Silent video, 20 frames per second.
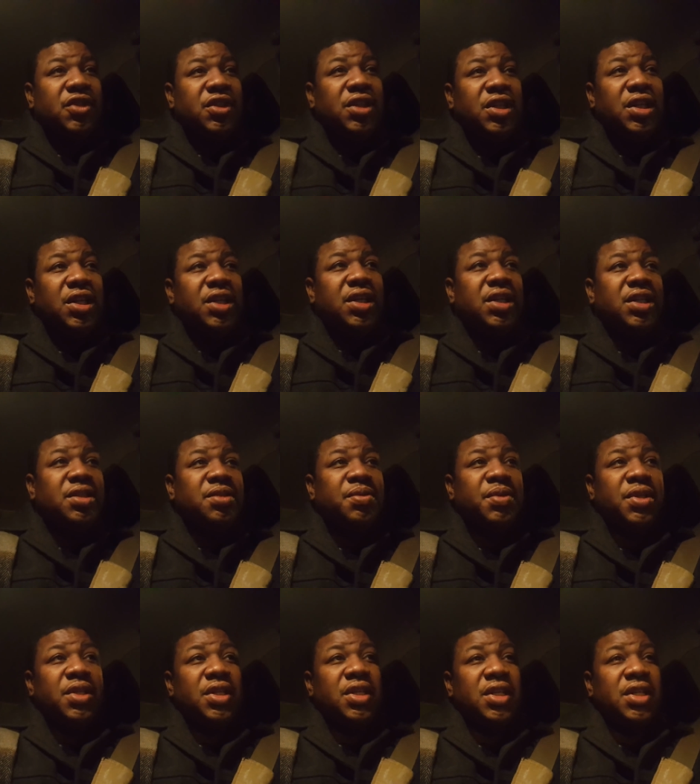it is
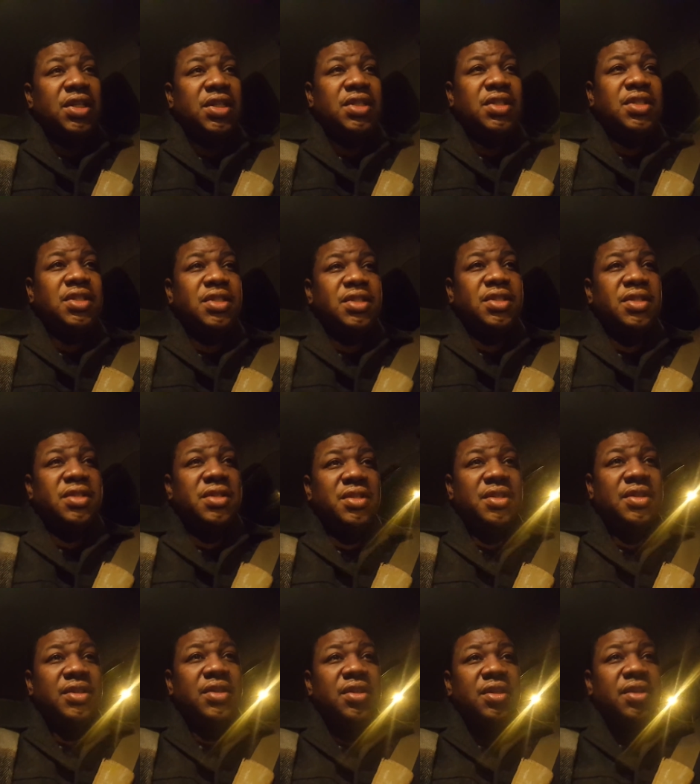what it is.
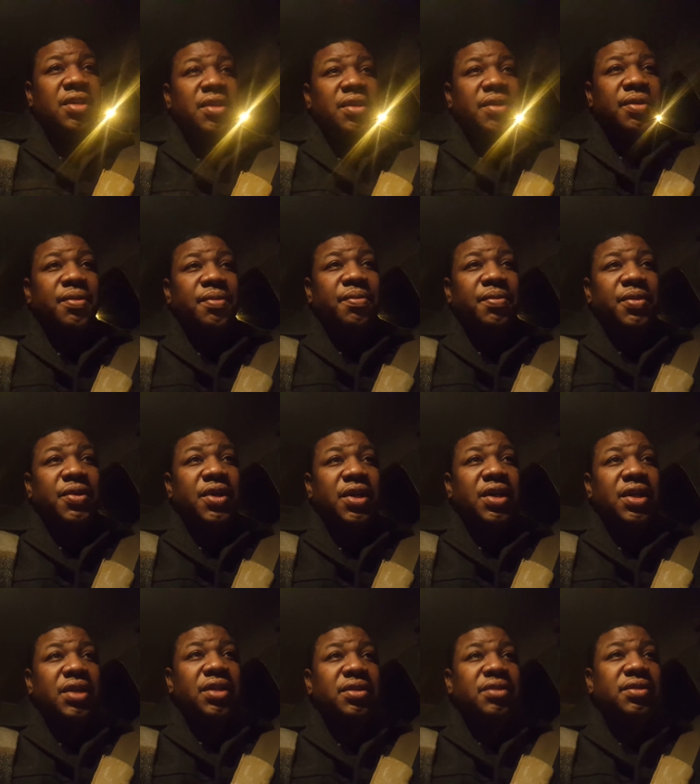
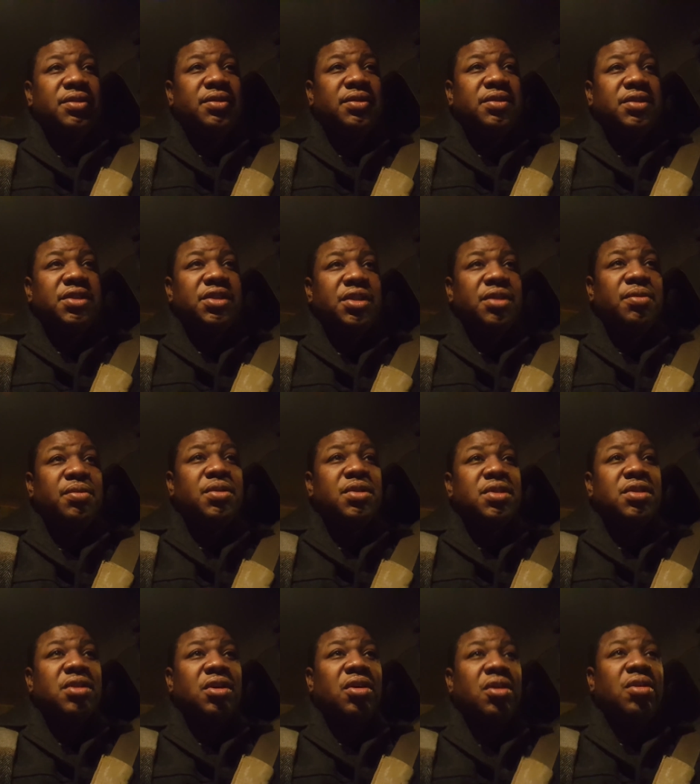But she
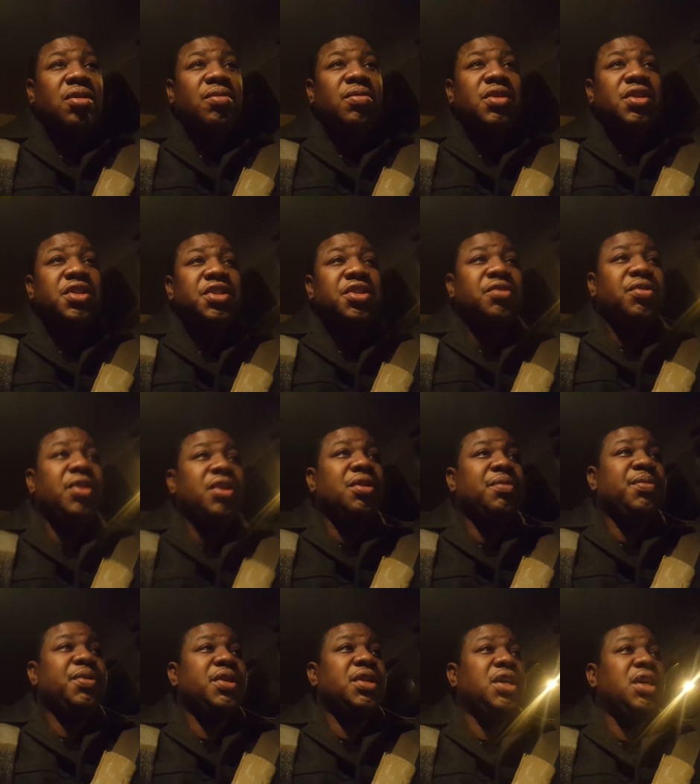was always straight
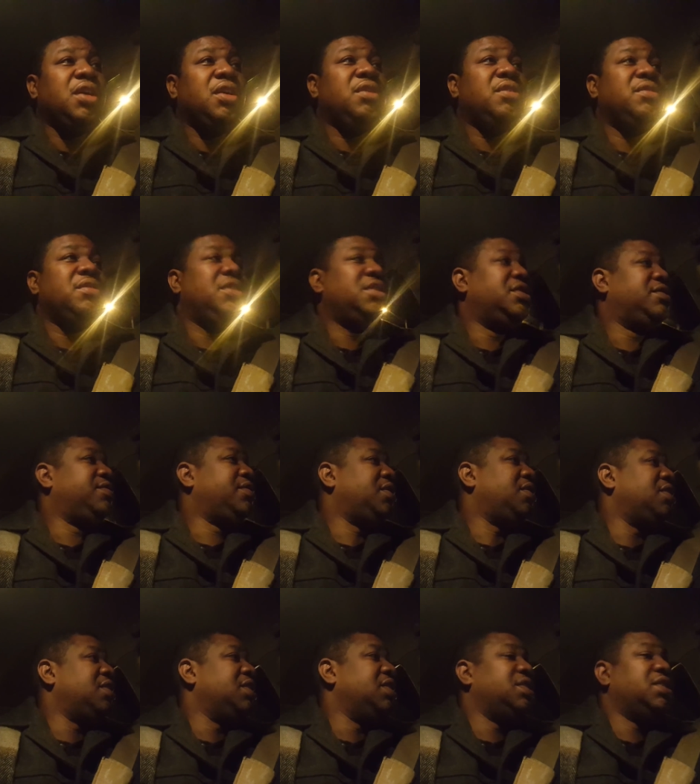up and down as
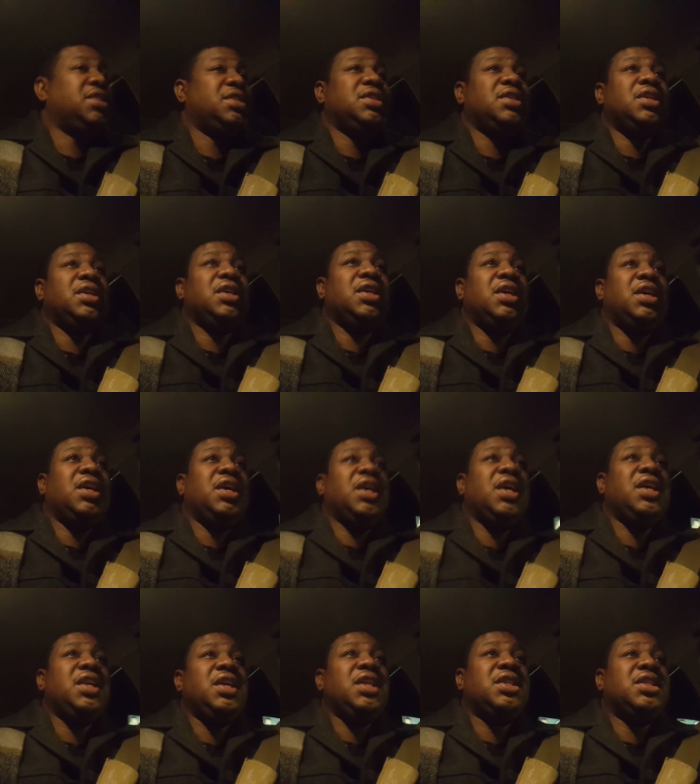far as
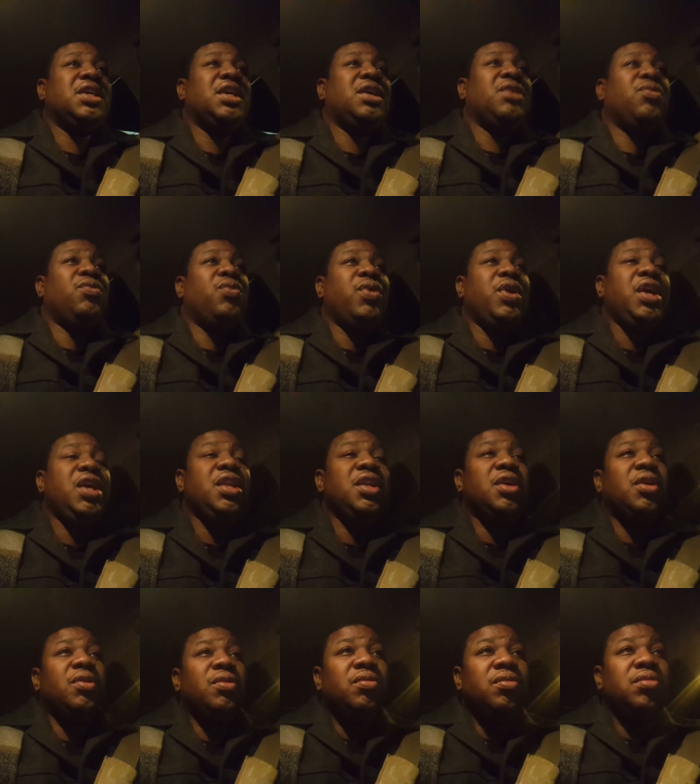anything we
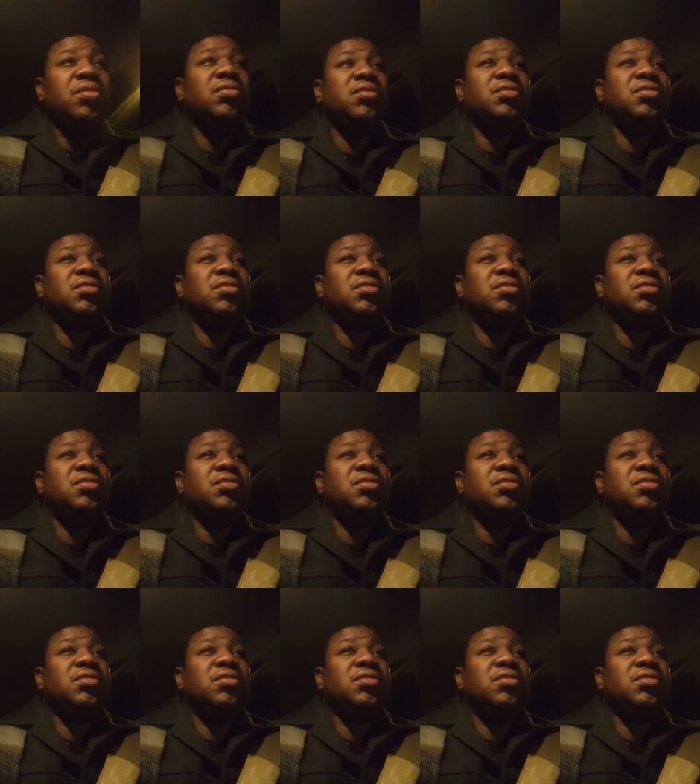know.